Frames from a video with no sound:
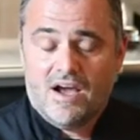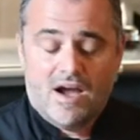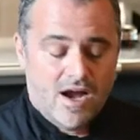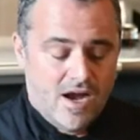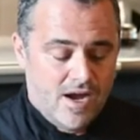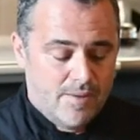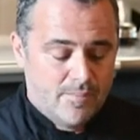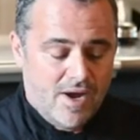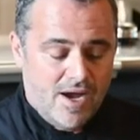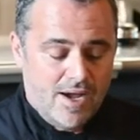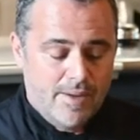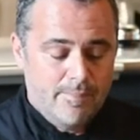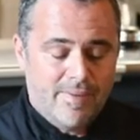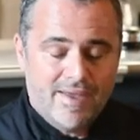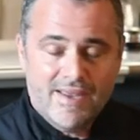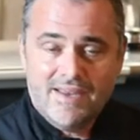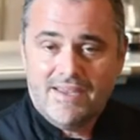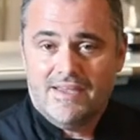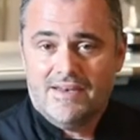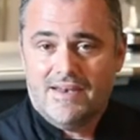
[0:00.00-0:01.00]
Um, I
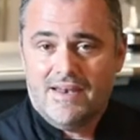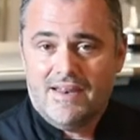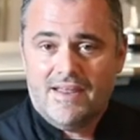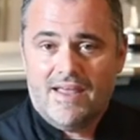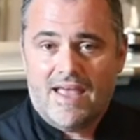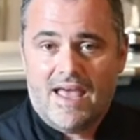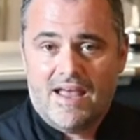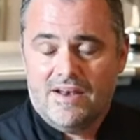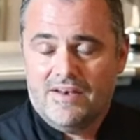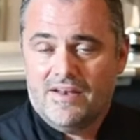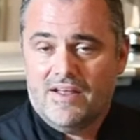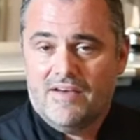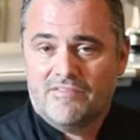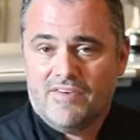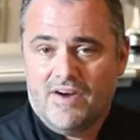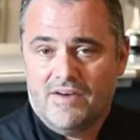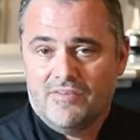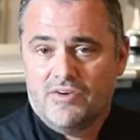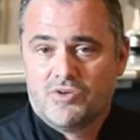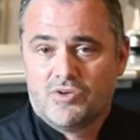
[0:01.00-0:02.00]
bake it at
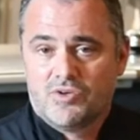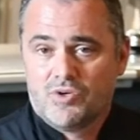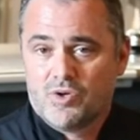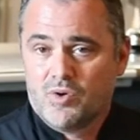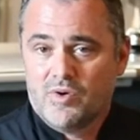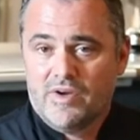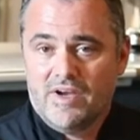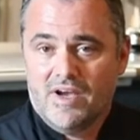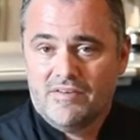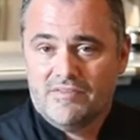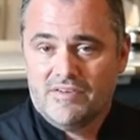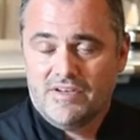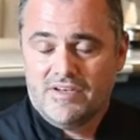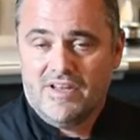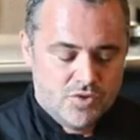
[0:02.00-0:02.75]
500 degree oven.